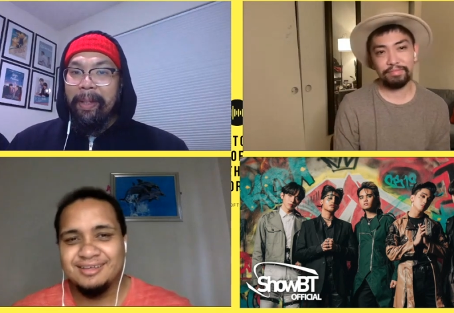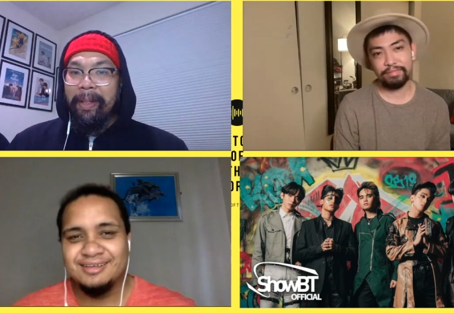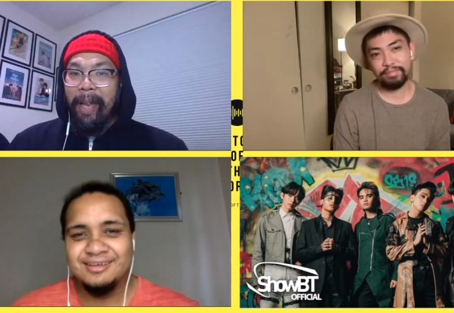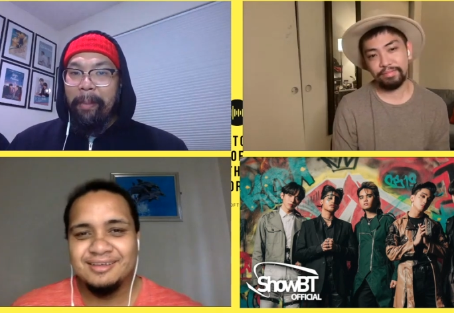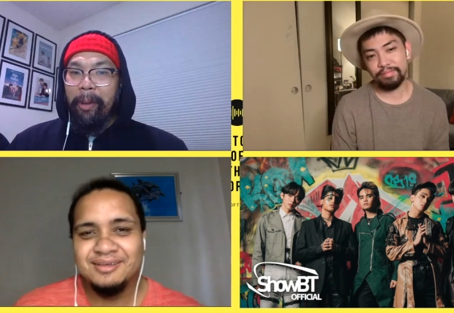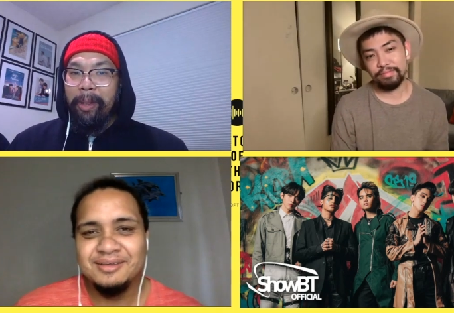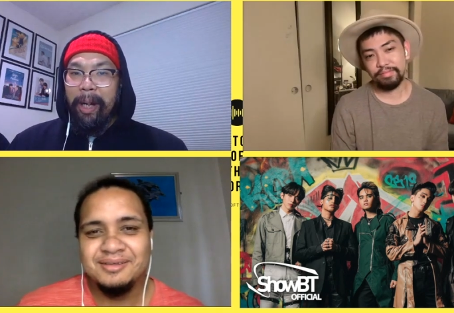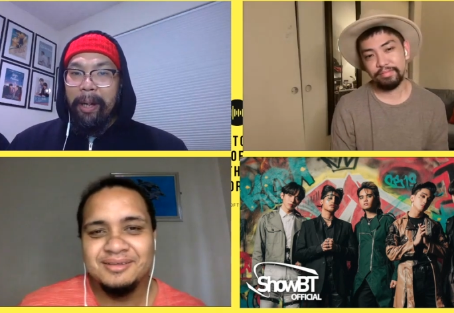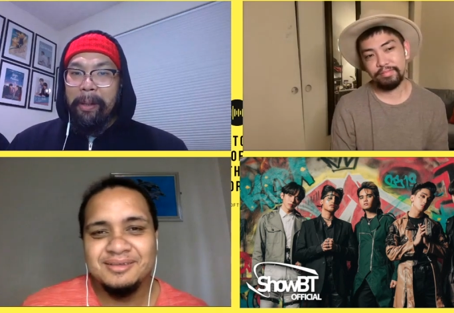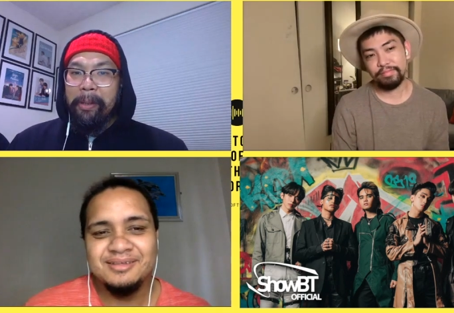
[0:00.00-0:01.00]

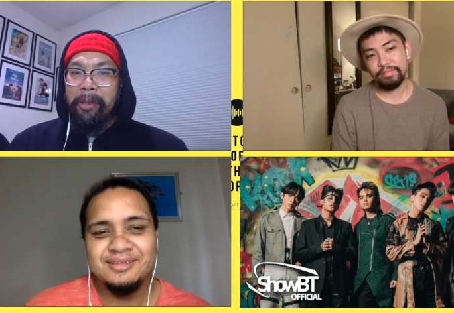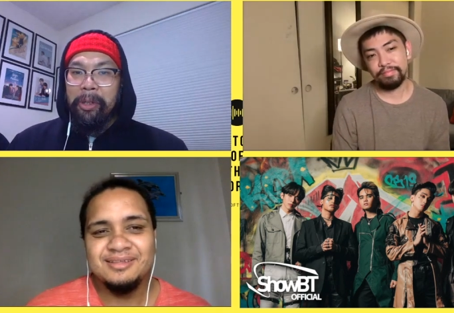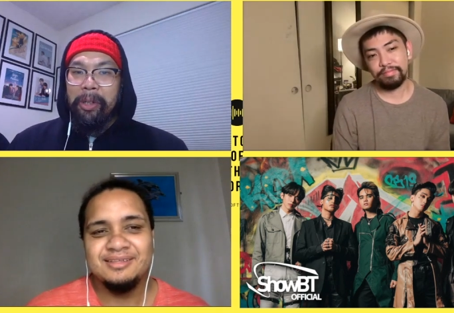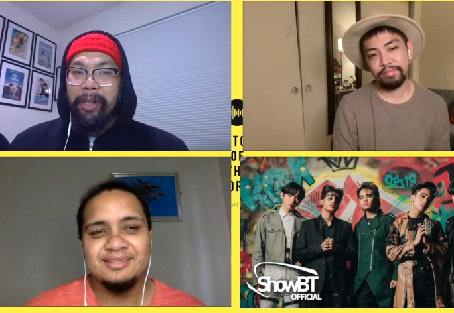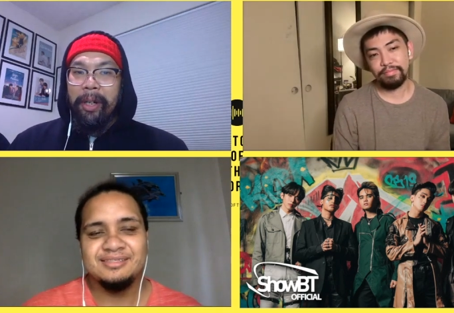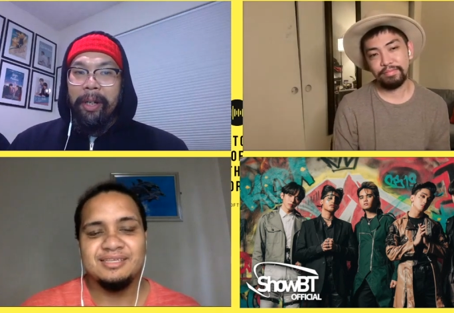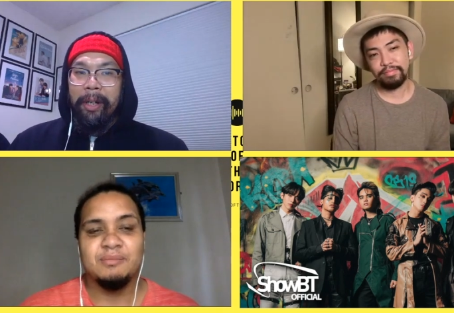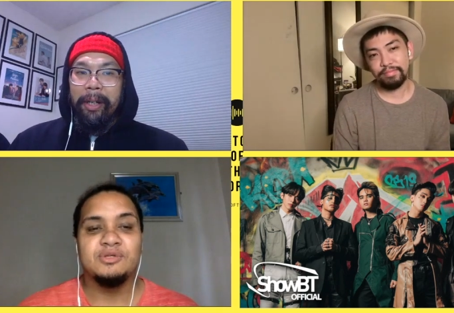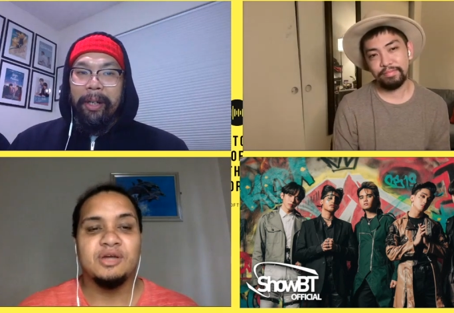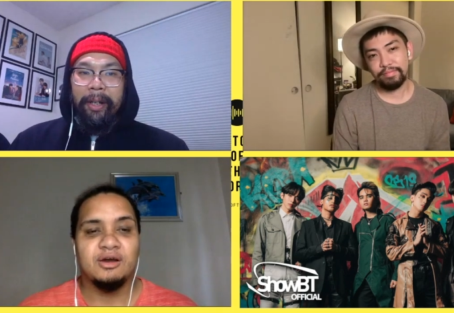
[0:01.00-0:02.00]
Speaker 1: Sabotage.
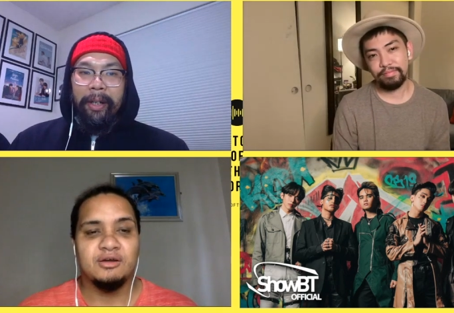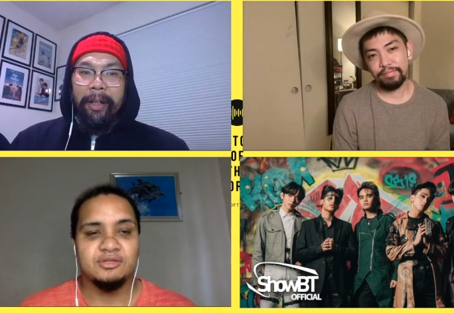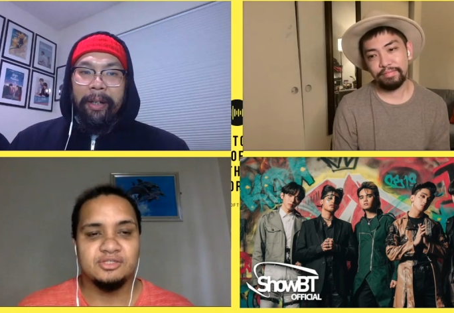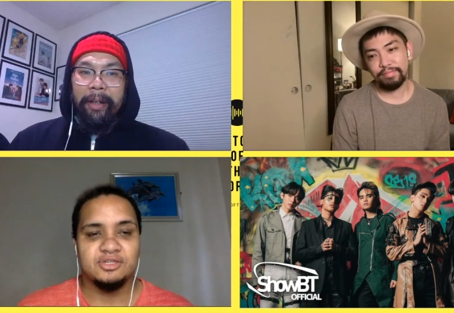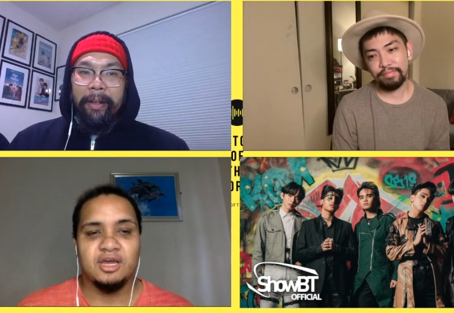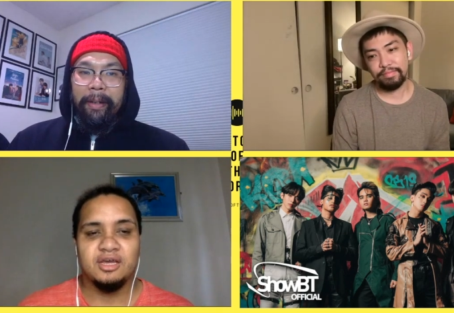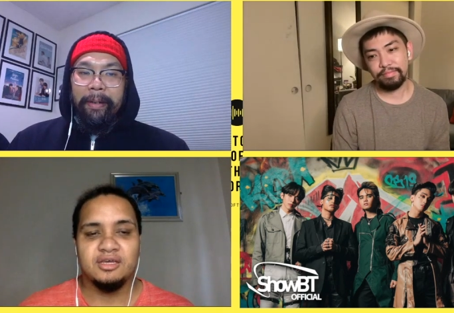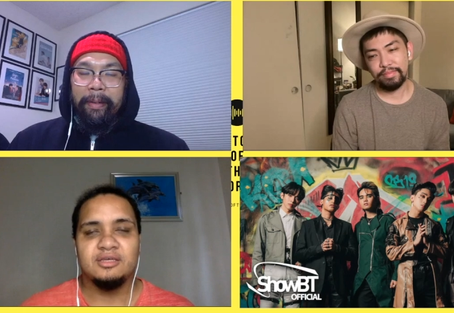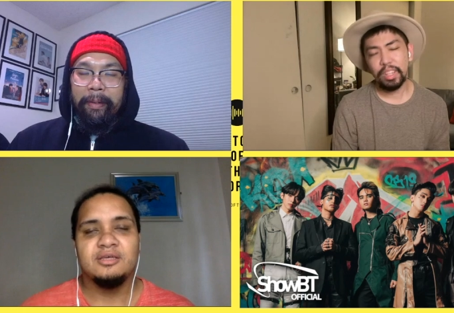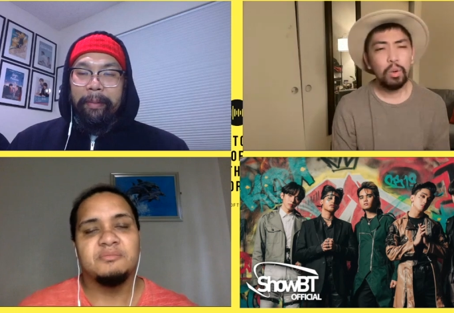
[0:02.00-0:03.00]
Sabotage.
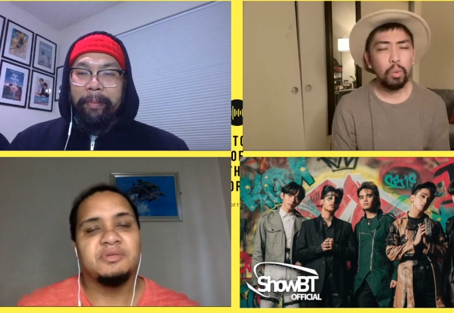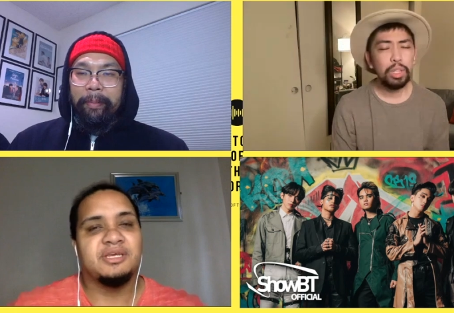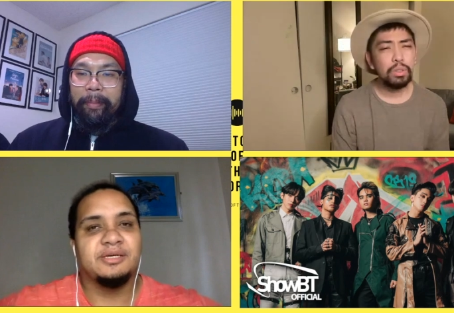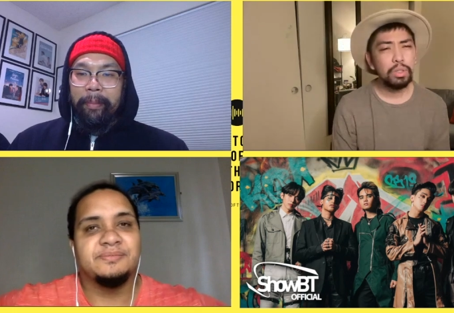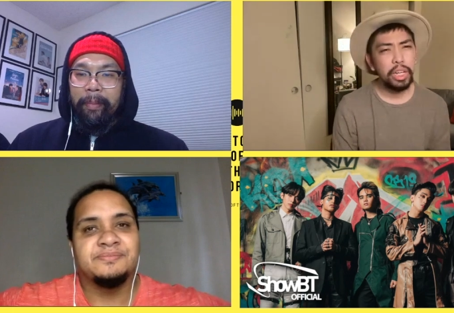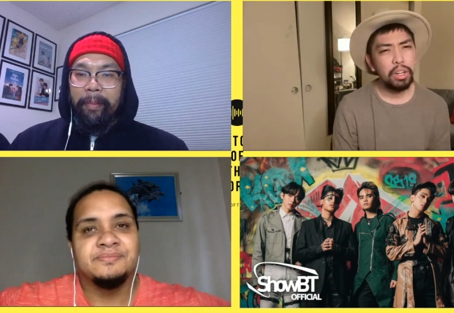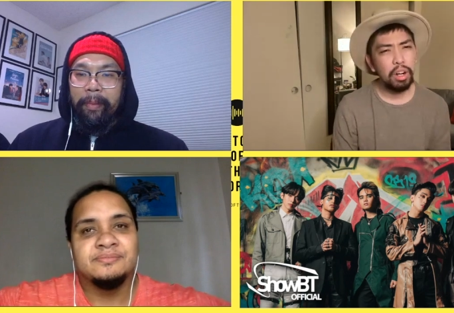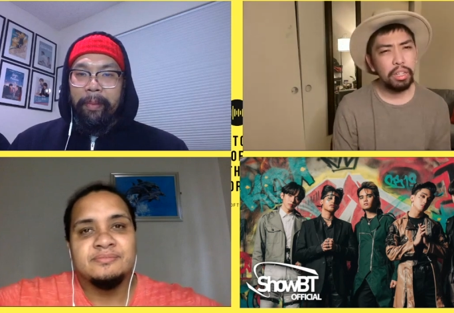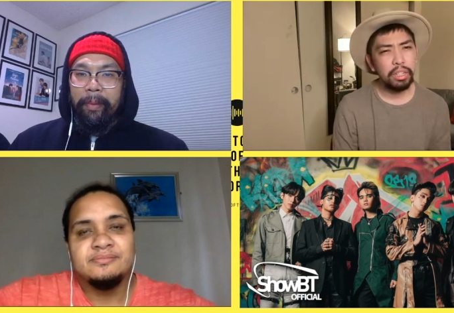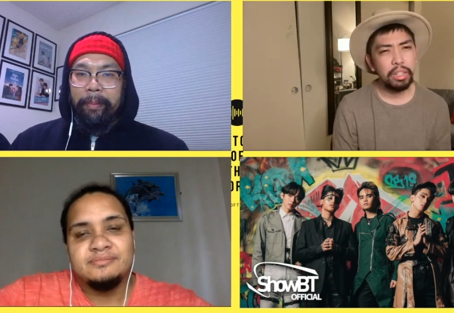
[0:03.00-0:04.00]
Speaker 2: What yeah. do they
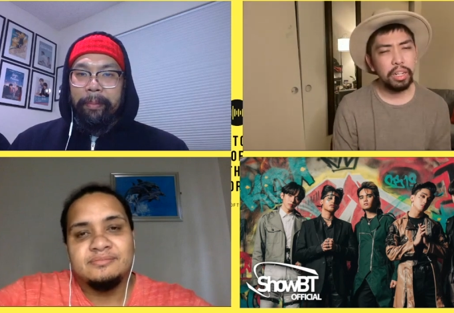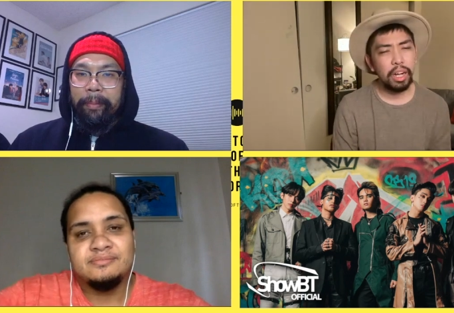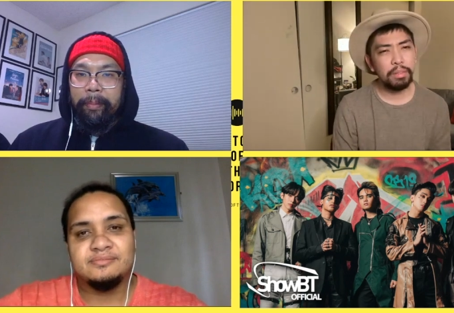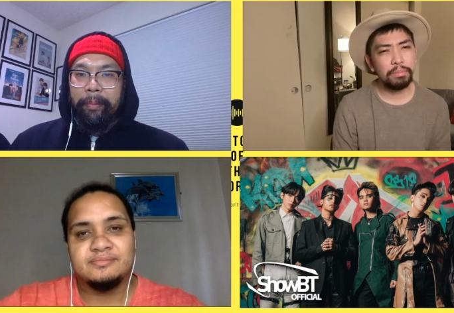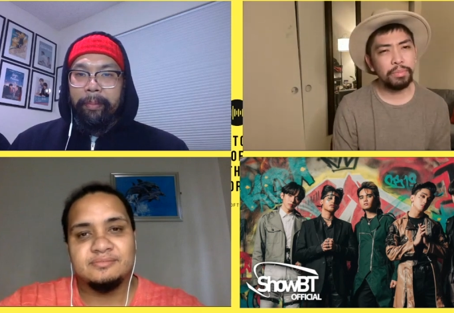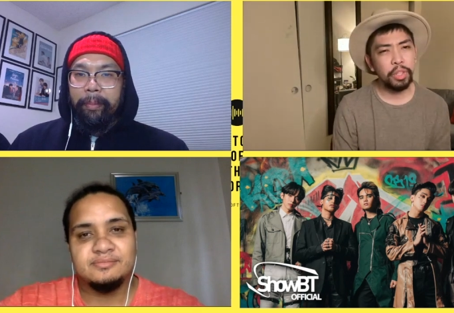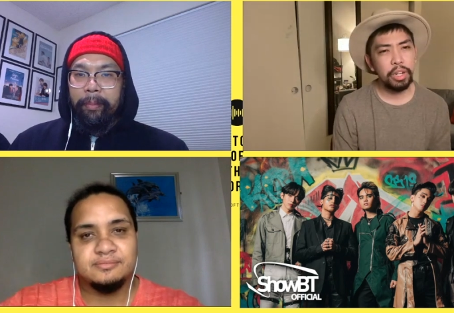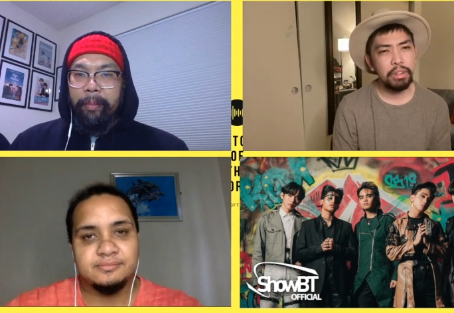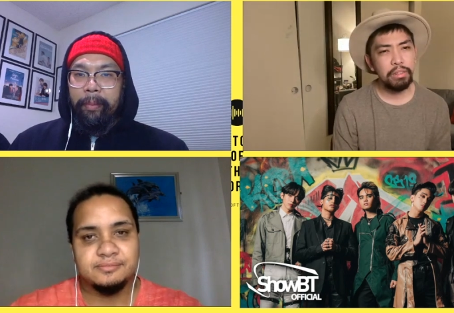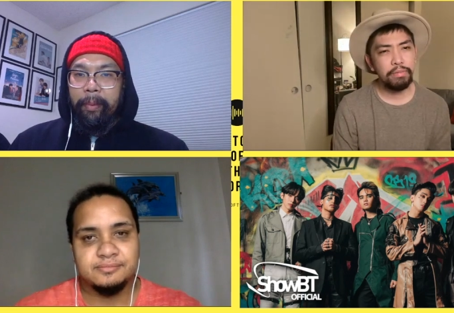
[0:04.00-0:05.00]
call their um
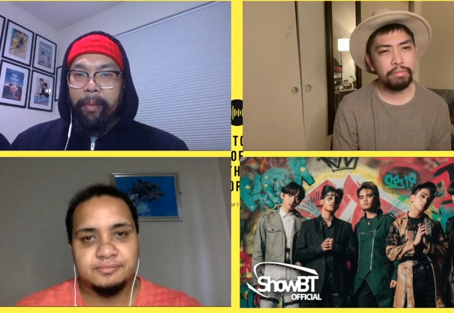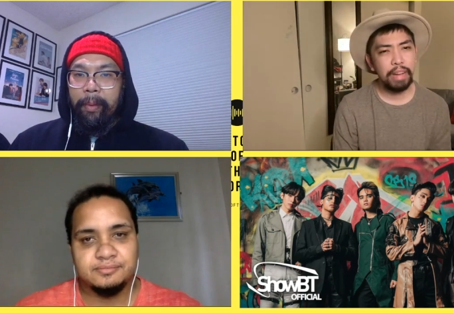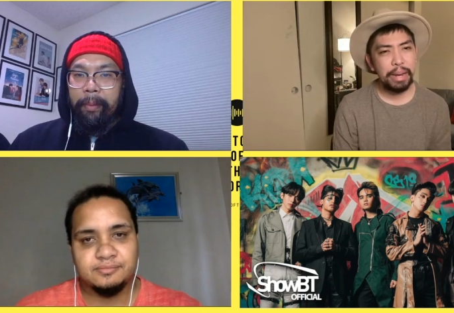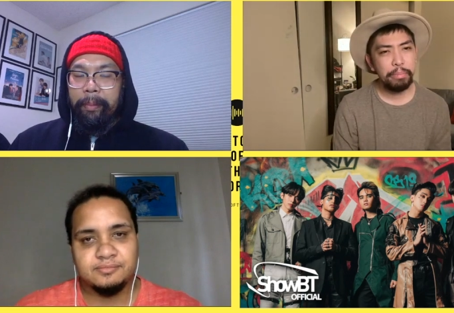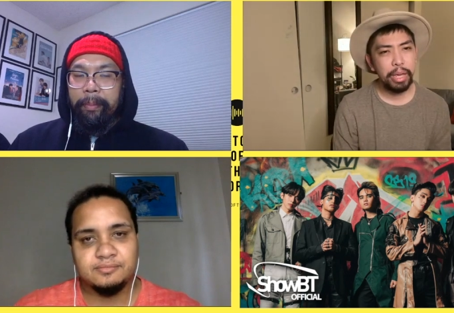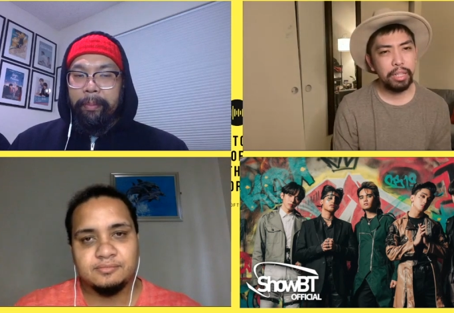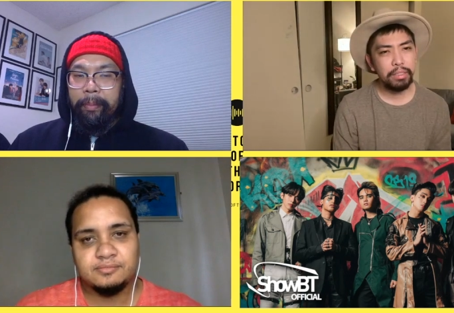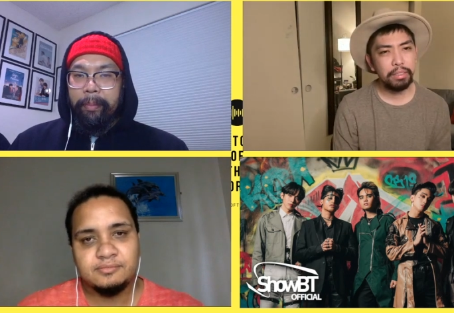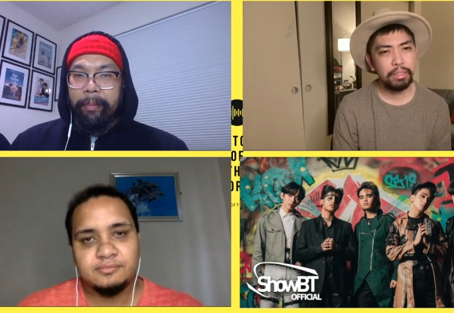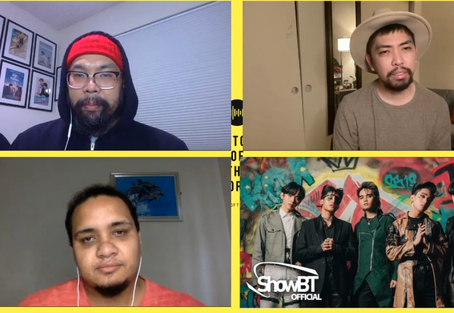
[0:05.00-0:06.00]
their fan
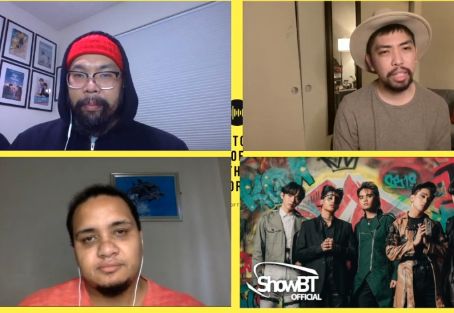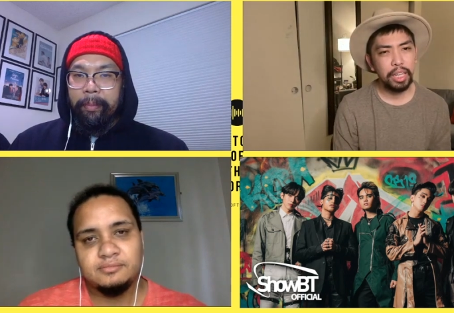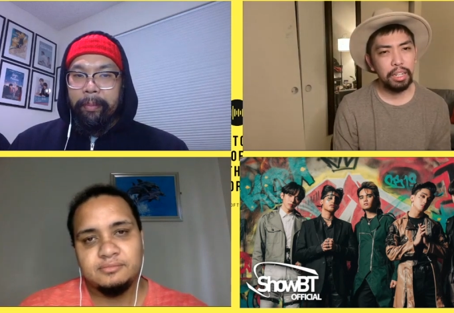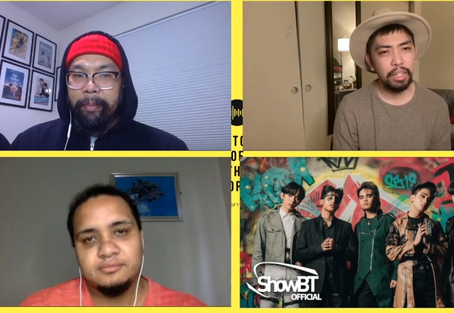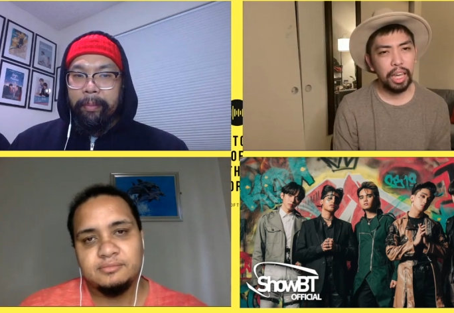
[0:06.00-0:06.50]
base again?